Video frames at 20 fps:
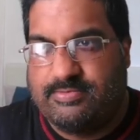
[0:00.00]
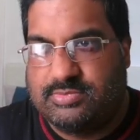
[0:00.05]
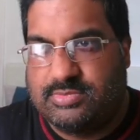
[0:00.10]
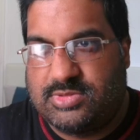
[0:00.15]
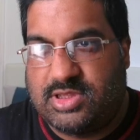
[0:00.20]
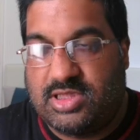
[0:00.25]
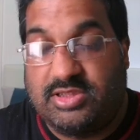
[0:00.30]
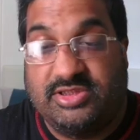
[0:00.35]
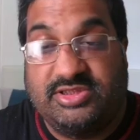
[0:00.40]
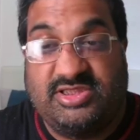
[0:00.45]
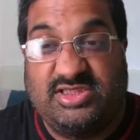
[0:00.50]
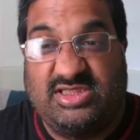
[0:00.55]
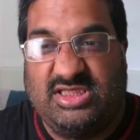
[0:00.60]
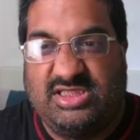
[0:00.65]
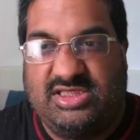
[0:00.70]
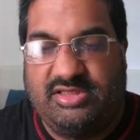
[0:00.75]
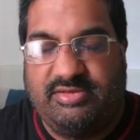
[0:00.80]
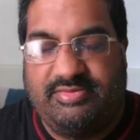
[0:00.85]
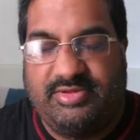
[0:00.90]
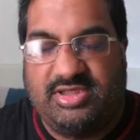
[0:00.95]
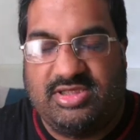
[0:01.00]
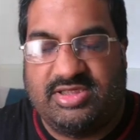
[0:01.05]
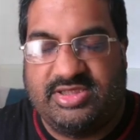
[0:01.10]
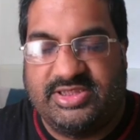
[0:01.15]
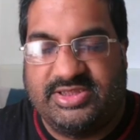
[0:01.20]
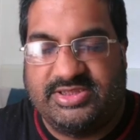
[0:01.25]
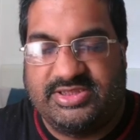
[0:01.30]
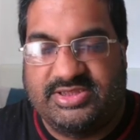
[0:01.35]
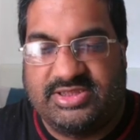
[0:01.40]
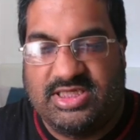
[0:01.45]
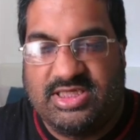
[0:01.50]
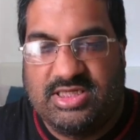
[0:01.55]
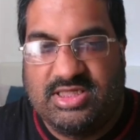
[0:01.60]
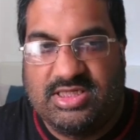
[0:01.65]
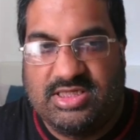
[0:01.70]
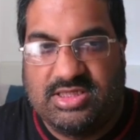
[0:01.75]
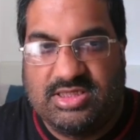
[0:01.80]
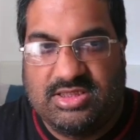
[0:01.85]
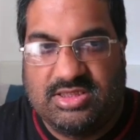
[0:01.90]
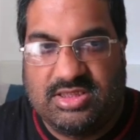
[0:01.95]
Honestly, to be honest,
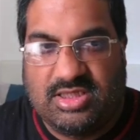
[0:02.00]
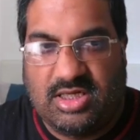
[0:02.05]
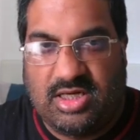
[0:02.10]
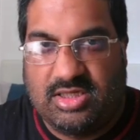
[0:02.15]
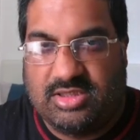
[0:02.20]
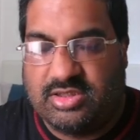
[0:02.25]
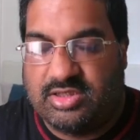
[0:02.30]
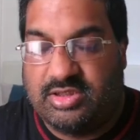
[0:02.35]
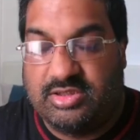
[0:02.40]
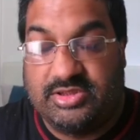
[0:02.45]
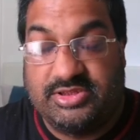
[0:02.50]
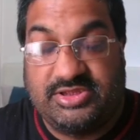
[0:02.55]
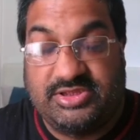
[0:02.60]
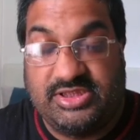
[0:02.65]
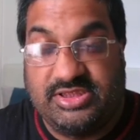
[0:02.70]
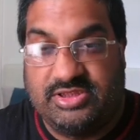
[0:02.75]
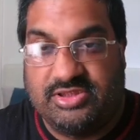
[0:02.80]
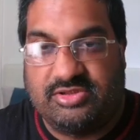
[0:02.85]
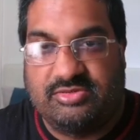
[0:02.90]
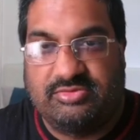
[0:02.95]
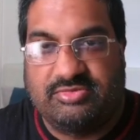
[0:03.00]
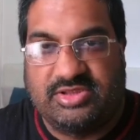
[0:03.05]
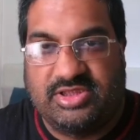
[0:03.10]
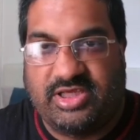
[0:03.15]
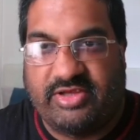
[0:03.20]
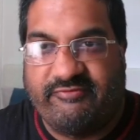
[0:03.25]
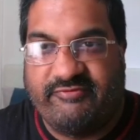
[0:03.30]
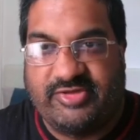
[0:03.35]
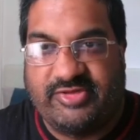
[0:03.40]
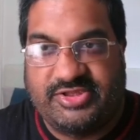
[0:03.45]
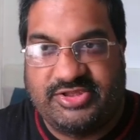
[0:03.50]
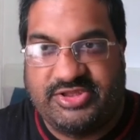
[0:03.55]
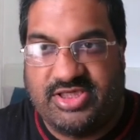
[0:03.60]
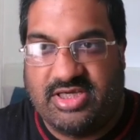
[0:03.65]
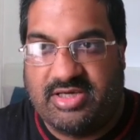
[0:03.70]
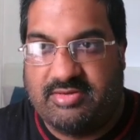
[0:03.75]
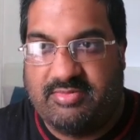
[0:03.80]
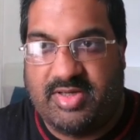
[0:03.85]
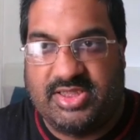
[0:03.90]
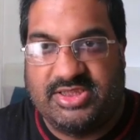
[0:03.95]
I honestly don't give a shit
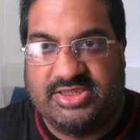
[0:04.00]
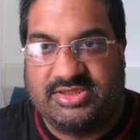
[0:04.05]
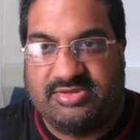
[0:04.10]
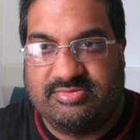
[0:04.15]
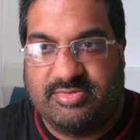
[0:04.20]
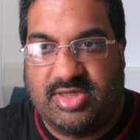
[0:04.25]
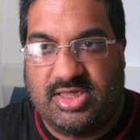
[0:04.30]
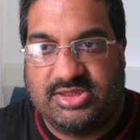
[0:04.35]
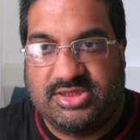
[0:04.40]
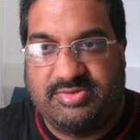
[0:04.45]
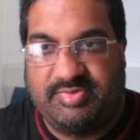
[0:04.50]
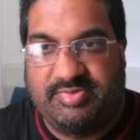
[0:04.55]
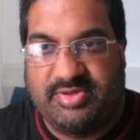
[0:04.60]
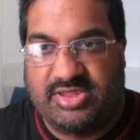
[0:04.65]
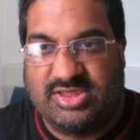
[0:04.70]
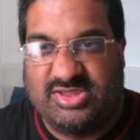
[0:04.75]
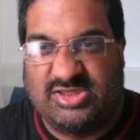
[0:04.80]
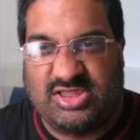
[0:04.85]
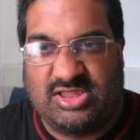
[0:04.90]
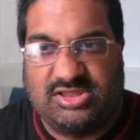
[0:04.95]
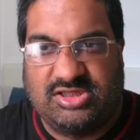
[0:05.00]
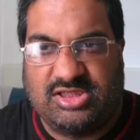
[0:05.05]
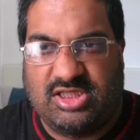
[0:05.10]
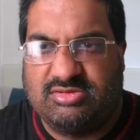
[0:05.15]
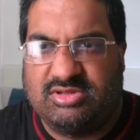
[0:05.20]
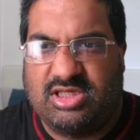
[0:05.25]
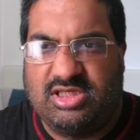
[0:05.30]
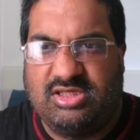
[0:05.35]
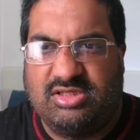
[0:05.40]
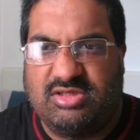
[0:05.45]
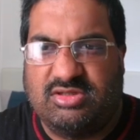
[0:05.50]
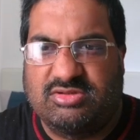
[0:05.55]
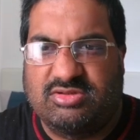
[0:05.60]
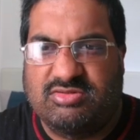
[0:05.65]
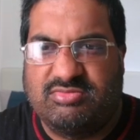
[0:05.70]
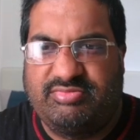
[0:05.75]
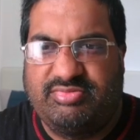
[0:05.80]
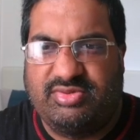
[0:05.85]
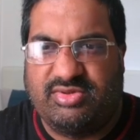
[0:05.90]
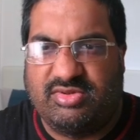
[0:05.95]
about this match because I don't like
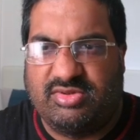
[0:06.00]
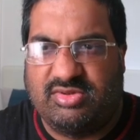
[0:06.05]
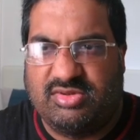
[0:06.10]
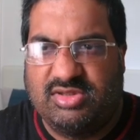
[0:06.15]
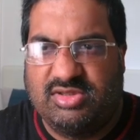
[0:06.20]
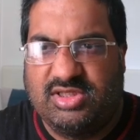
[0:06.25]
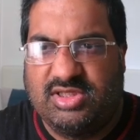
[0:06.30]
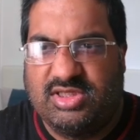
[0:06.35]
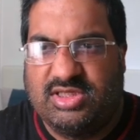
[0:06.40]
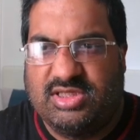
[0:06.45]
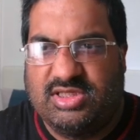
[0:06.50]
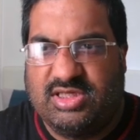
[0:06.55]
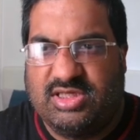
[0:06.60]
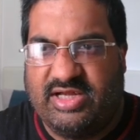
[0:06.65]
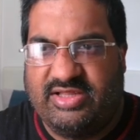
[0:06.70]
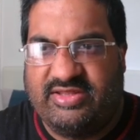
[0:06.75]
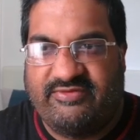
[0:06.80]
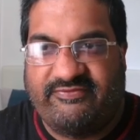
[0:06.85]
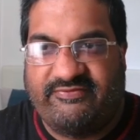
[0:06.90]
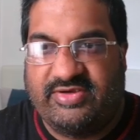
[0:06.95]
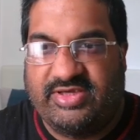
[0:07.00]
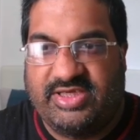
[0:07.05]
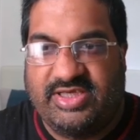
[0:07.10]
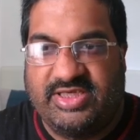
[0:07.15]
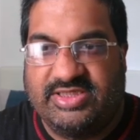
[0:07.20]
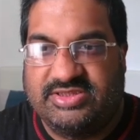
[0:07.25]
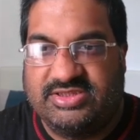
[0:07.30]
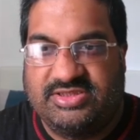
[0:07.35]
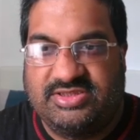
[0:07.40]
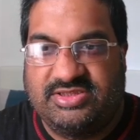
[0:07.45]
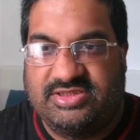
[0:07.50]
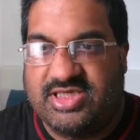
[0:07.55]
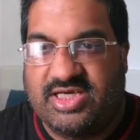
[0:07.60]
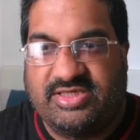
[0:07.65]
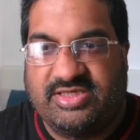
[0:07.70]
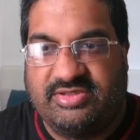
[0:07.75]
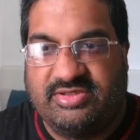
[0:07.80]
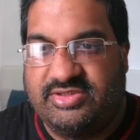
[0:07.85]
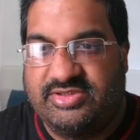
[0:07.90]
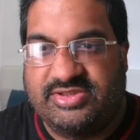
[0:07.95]
Logan Paul, and the thing is,
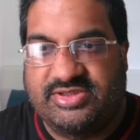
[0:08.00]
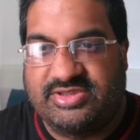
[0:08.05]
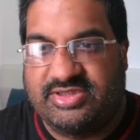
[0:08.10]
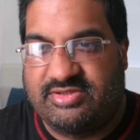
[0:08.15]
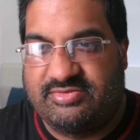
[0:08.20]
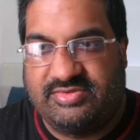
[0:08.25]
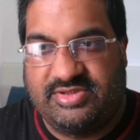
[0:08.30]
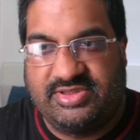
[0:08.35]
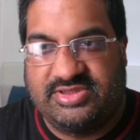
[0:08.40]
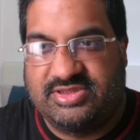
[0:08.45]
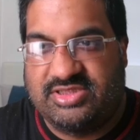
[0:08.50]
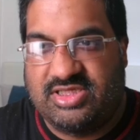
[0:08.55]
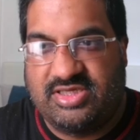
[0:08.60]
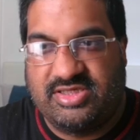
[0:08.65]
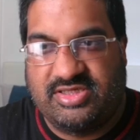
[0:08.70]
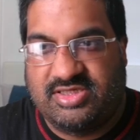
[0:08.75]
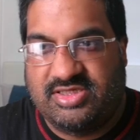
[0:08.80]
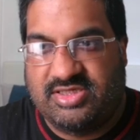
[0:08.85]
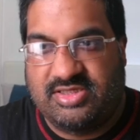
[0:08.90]
Jey Uso is like,